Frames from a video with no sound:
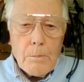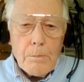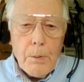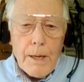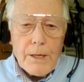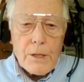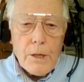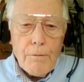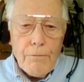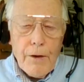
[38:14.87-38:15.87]
place
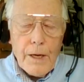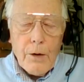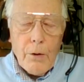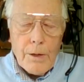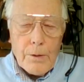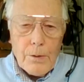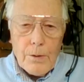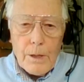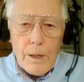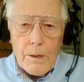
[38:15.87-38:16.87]
a finger under
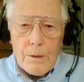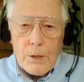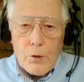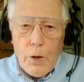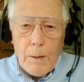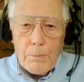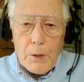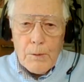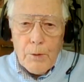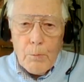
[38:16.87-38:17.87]
the
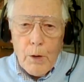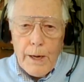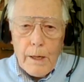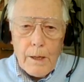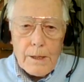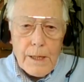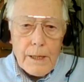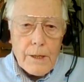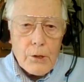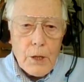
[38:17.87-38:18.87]
straps of the bridle as
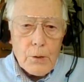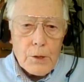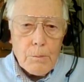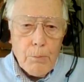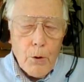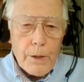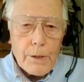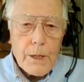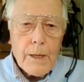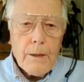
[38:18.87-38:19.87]
any chosen
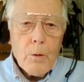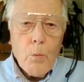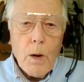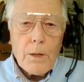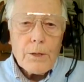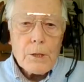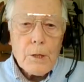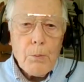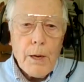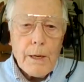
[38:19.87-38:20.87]
point whilst
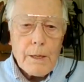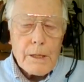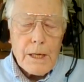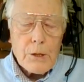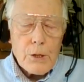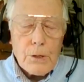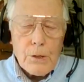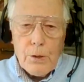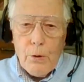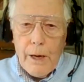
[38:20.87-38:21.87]
applying tension
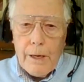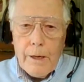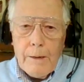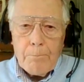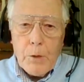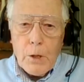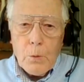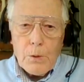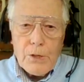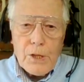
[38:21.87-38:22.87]
to the rein, you
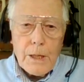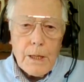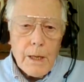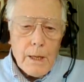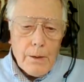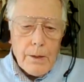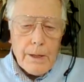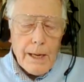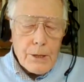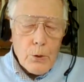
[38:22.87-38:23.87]
will see that
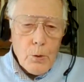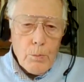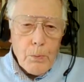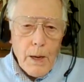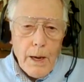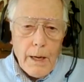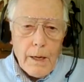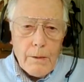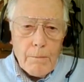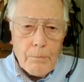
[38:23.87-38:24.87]
as you apply
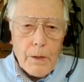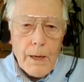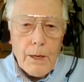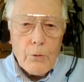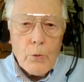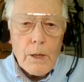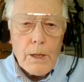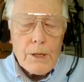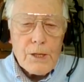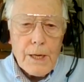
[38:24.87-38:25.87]
and
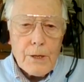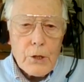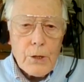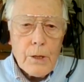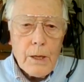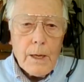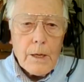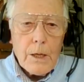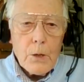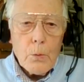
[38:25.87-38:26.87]
release tension,
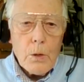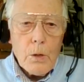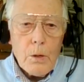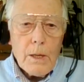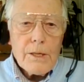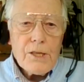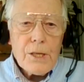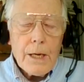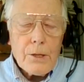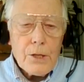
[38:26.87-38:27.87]
you will
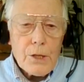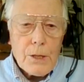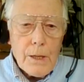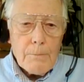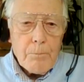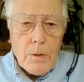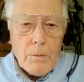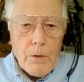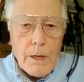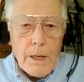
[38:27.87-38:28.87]
sense
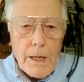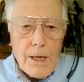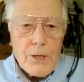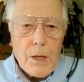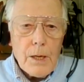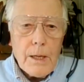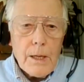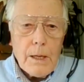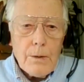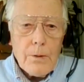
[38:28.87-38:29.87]
very
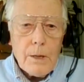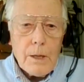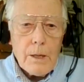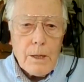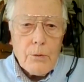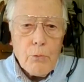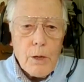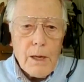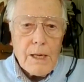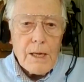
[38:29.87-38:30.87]
easily the
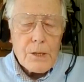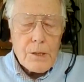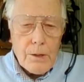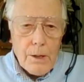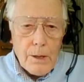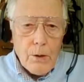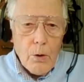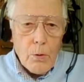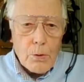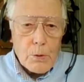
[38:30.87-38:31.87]
release that the
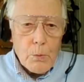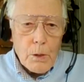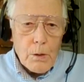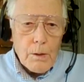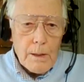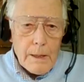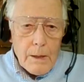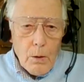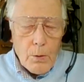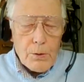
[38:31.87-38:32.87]
horse will
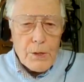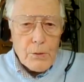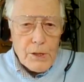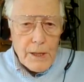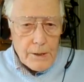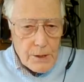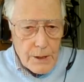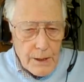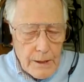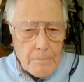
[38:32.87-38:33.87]
also sense.
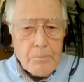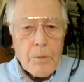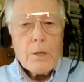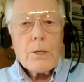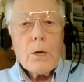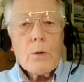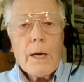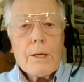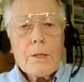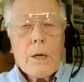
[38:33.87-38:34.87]
So yes,